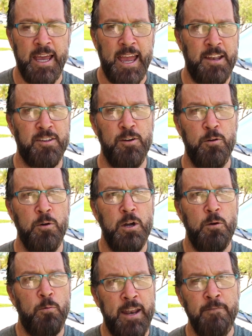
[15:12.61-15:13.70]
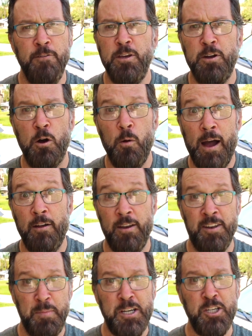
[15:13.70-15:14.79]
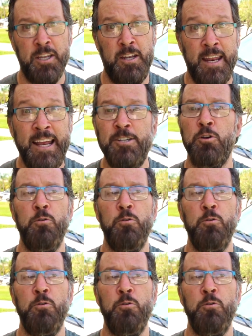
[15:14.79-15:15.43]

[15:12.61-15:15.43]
And so whenever you go out, especially into nature,